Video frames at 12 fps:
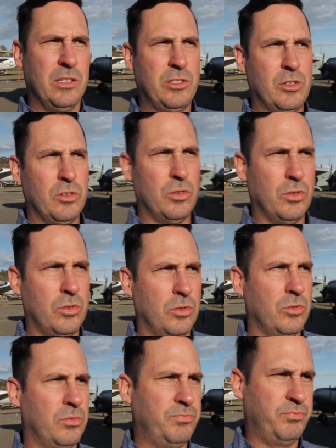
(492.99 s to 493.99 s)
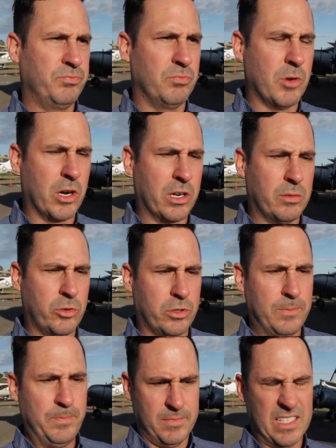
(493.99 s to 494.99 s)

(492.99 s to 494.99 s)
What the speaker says: two marketable